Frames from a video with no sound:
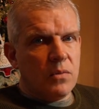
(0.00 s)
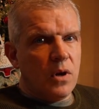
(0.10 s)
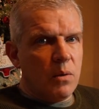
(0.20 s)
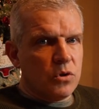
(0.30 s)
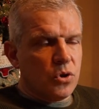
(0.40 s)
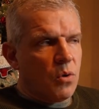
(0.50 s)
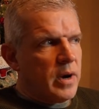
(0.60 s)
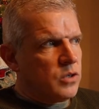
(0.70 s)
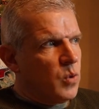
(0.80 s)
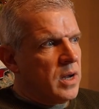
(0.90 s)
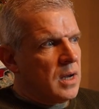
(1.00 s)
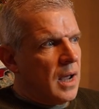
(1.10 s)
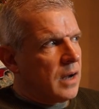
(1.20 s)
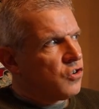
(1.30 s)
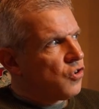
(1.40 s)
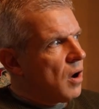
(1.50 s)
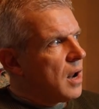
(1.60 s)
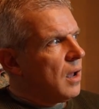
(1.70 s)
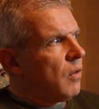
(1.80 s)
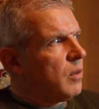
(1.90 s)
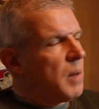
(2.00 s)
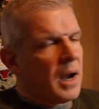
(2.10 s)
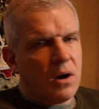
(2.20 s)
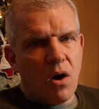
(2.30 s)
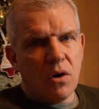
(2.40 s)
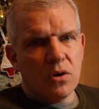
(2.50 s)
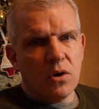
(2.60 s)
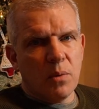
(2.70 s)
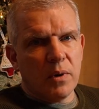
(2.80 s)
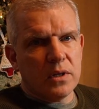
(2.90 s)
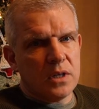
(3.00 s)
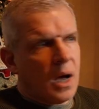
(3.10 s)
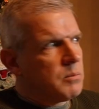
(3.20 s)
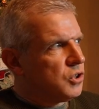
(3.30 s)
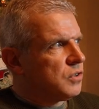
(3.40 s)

It was always windy. I'd tried it on the back garden a couple of times,